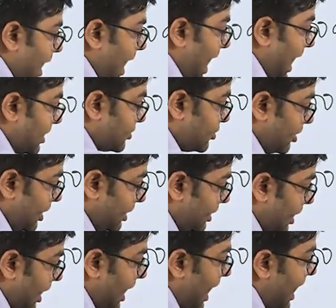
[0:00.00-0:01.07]
actually
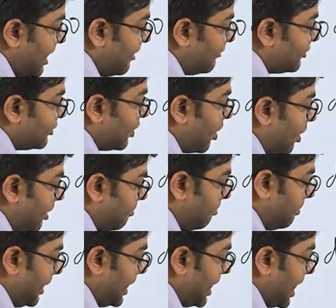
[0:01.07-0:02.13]
thrives on
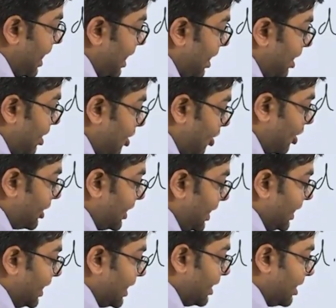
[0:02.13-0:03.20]
PA or TA.